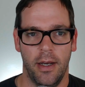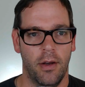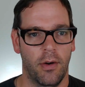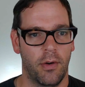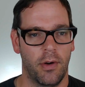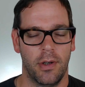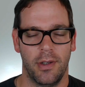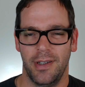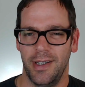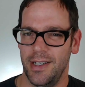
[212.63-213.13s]

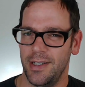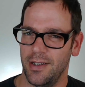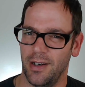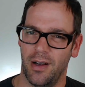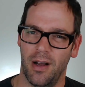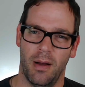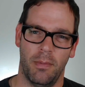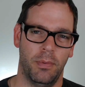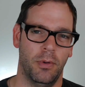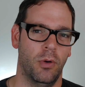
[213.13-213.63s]
or at least a
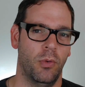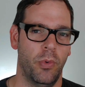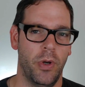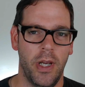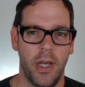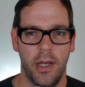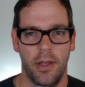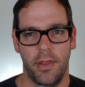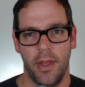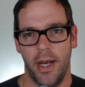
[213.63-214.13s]
couple a
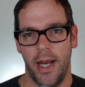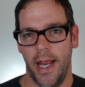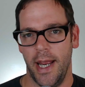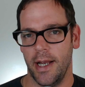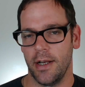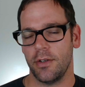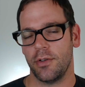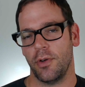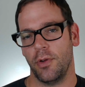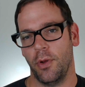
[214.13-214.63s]
week that
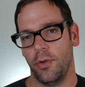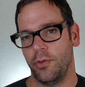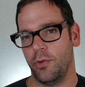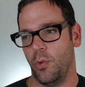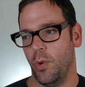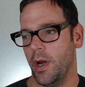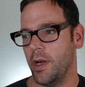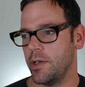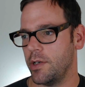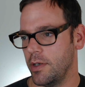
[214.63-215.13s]
answer those
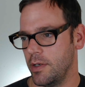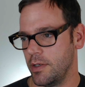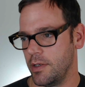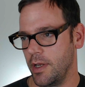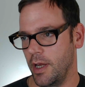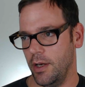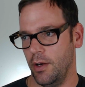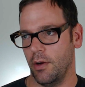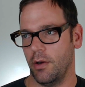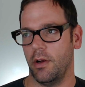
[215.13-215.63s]
questions
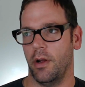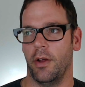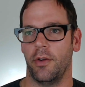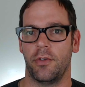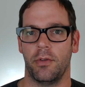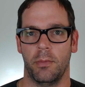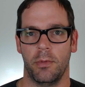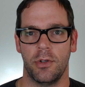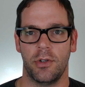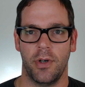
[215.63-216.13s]
that your
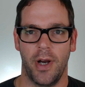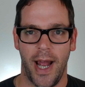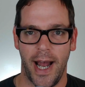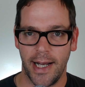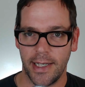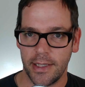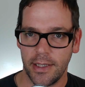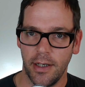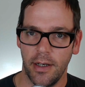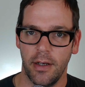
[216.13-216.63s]
customers are
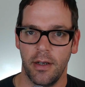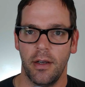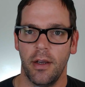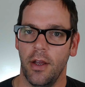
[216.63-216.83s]
asking